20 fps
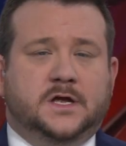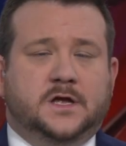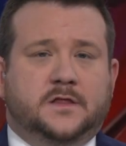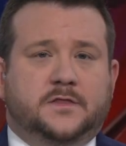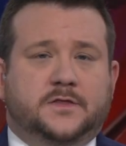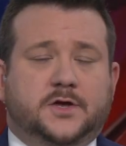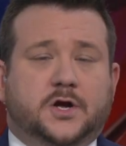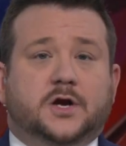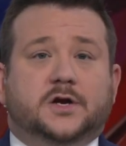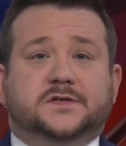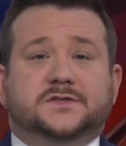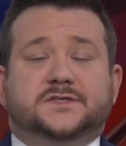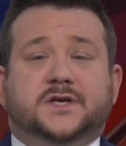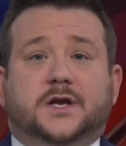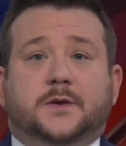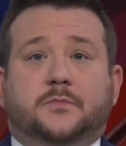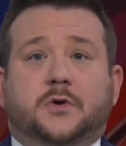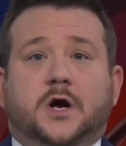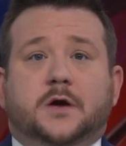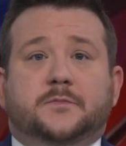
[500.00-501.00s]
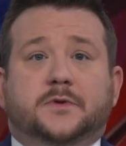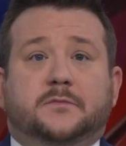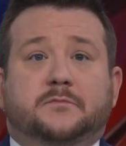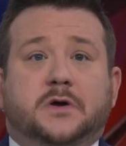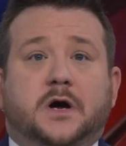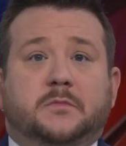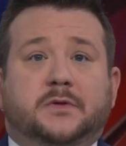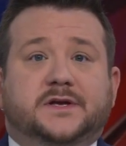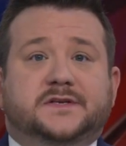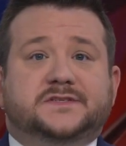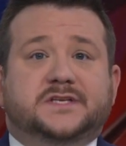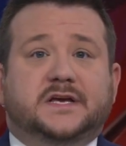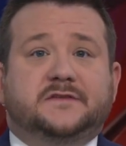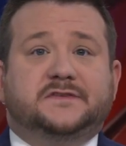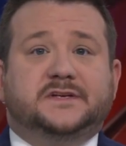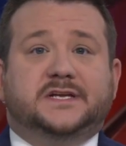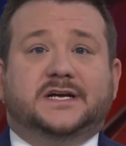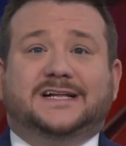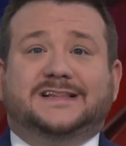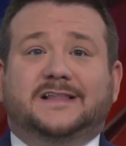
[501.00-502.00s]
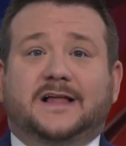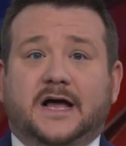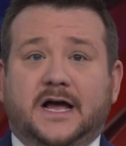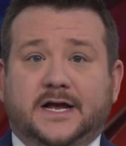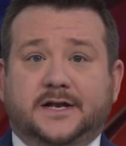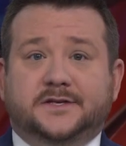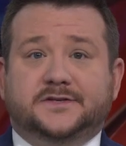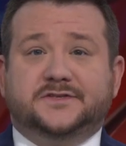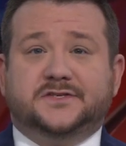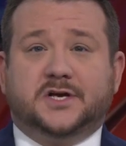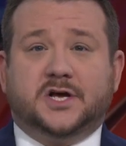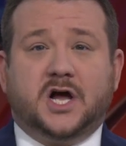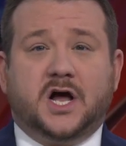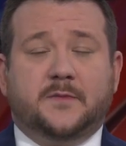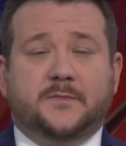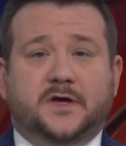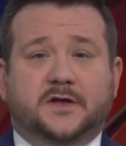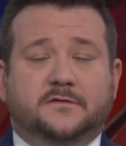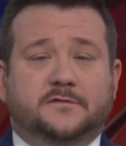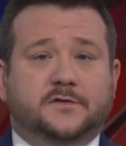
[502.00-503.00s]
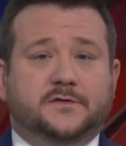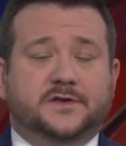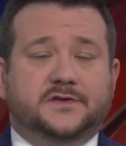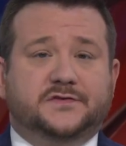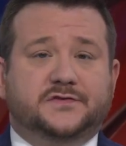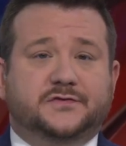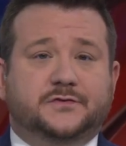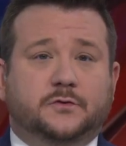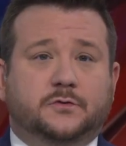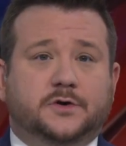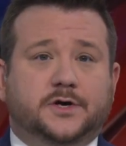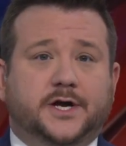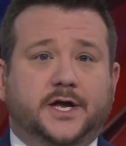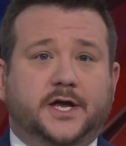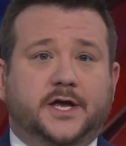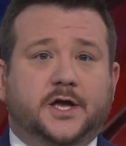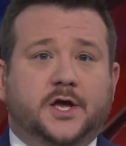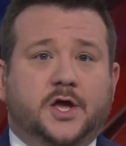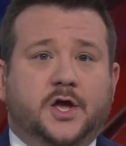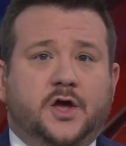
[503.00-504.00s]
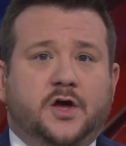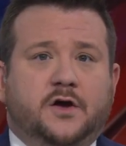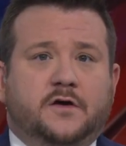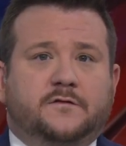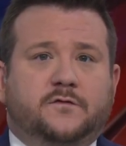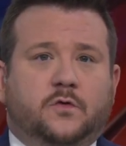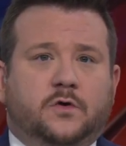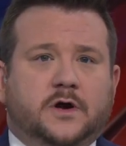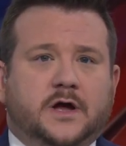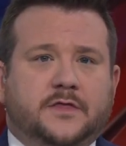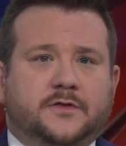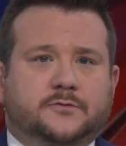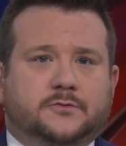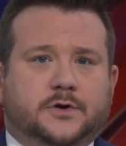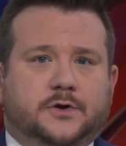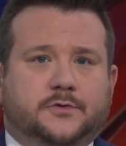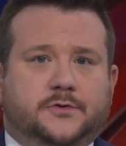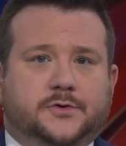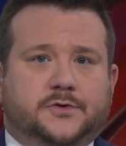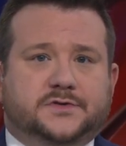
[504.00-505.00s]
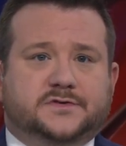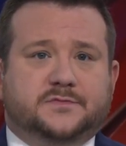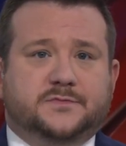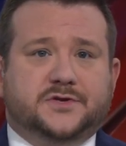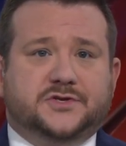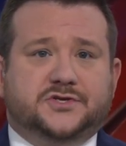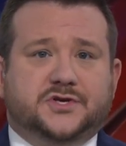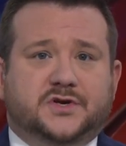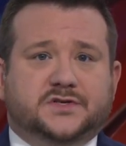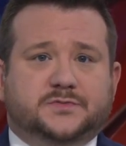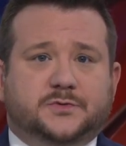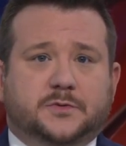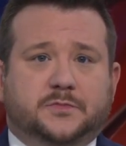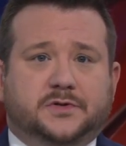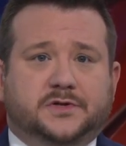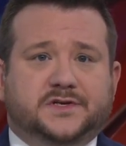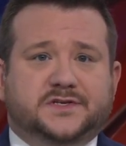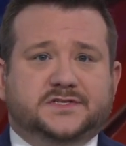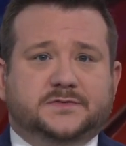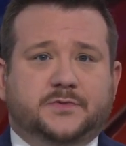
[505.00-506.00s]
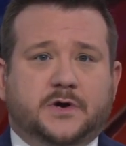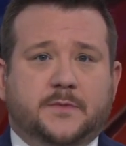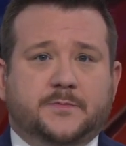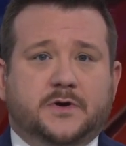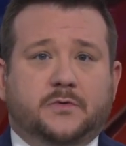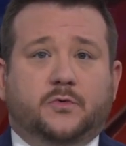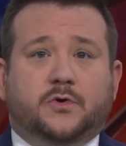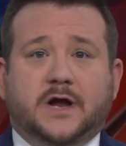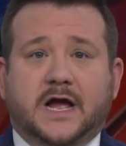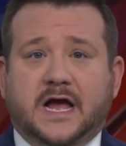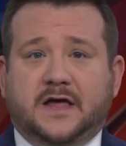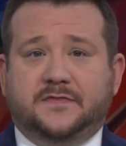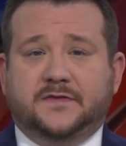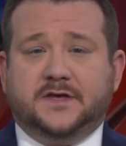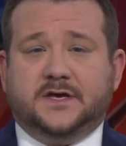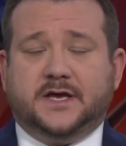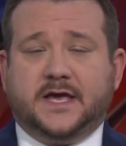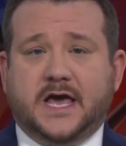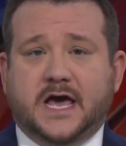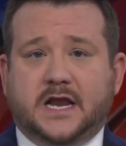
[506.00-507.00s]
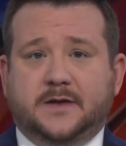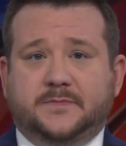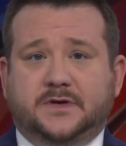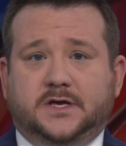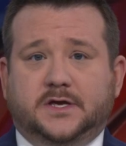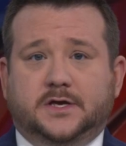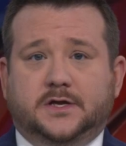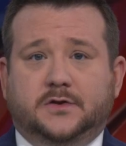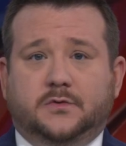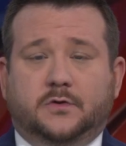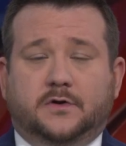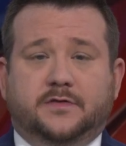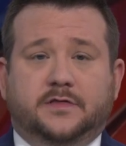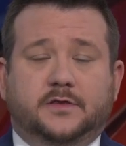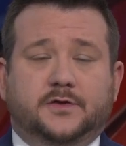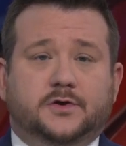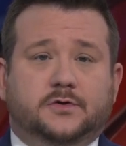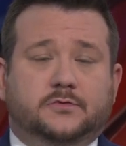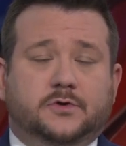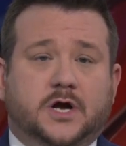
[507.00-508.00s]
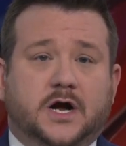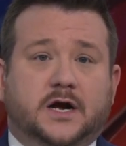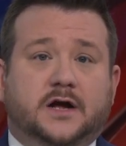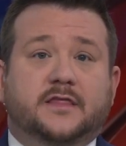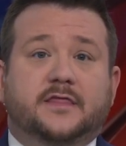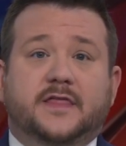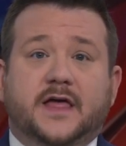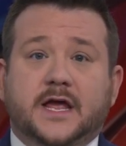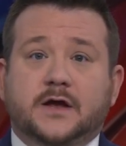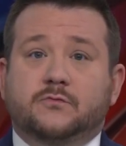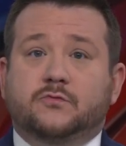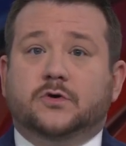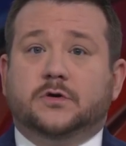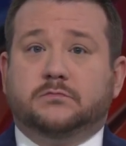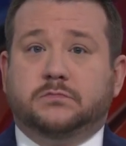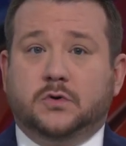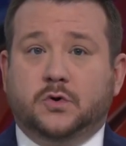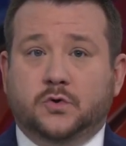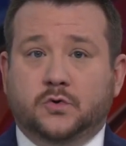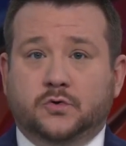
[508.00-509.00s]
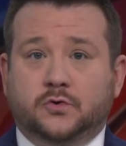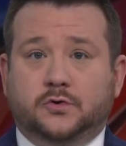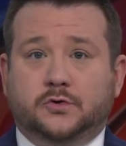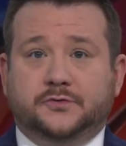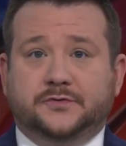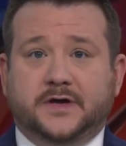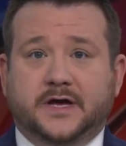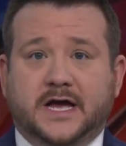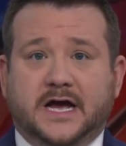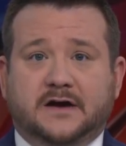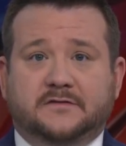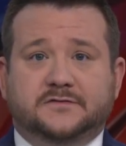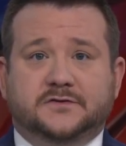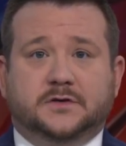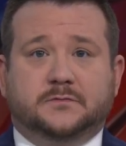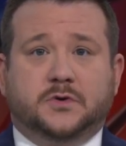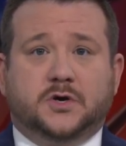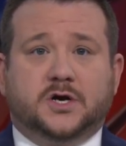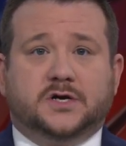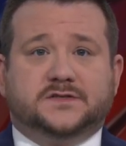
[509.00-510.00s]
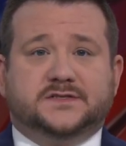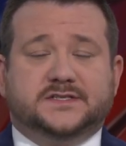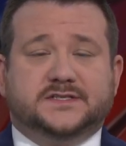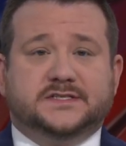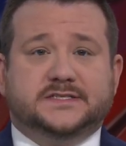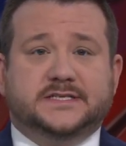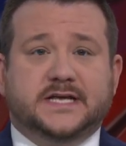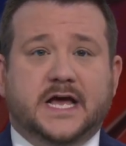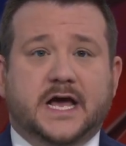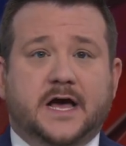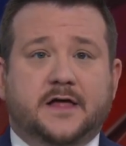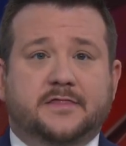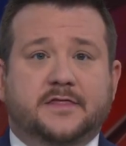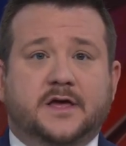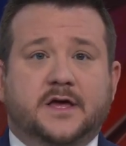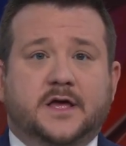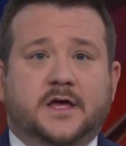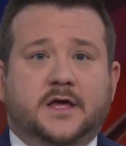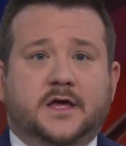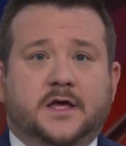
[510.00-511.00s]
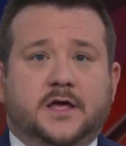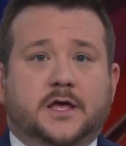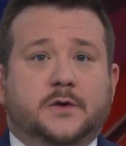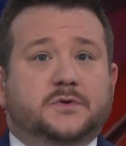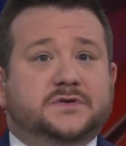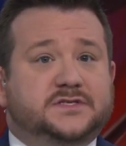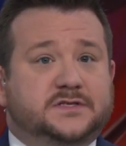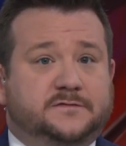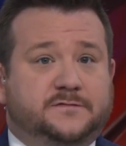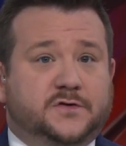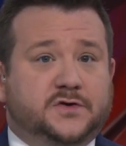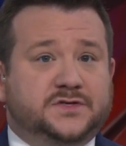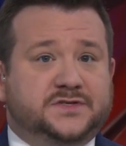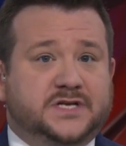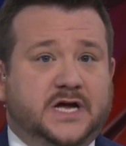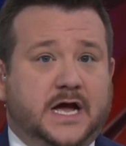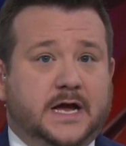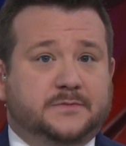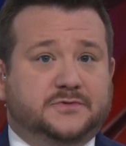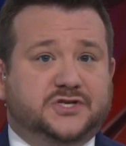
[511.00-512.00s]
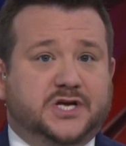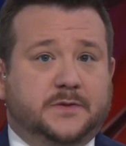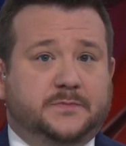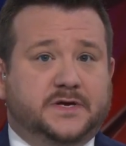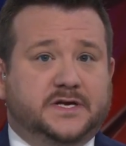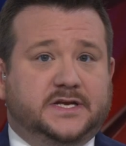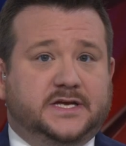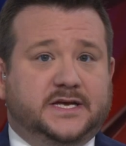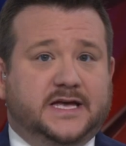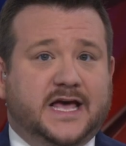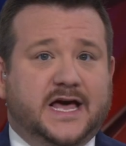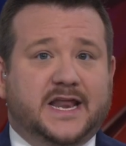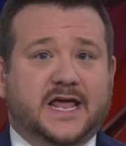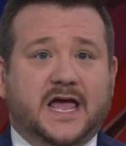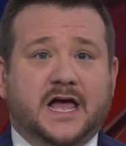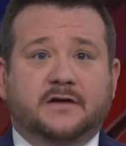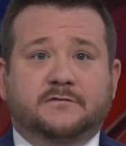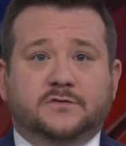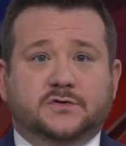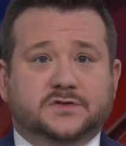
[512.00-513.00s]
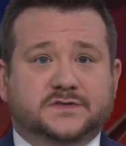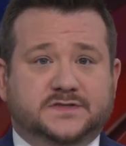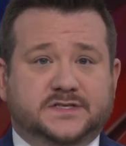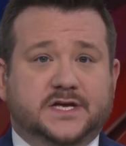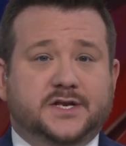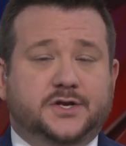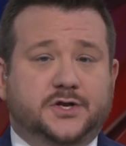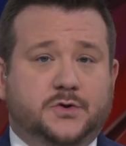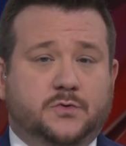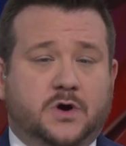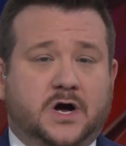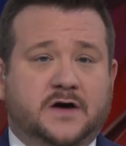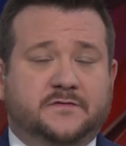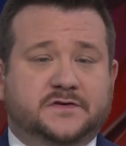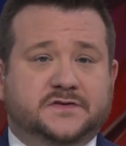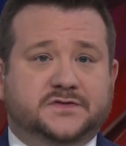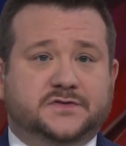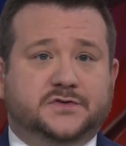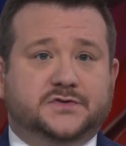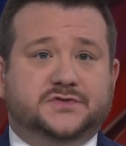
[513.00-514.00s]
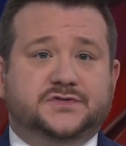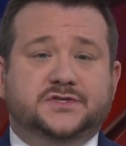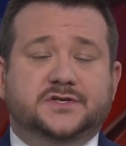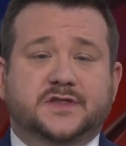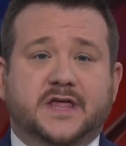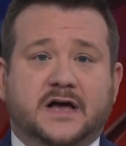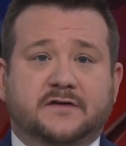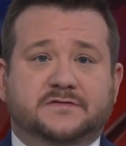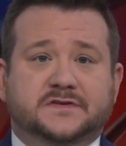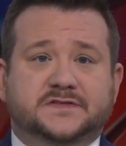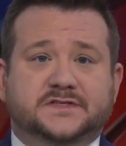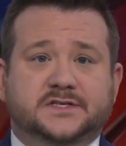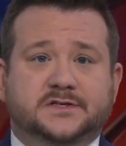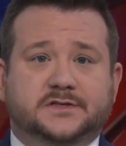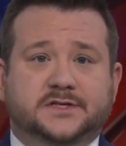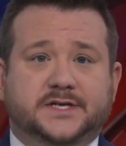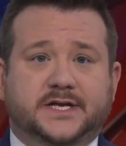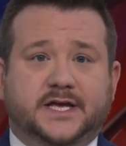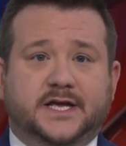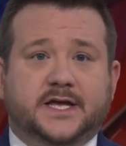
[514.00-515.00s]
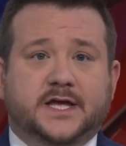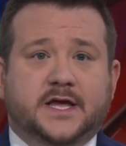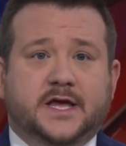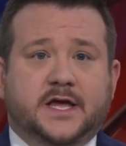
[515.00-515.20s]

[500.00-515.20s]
The Arkansas Department of Public Safety declined to comment for this story. 4 other recruits from the Jonesboro Police Department were at the academy in North Little Rock. They were pulled after Parks' death. It was the first time JPD had ever sent new officers to that facility.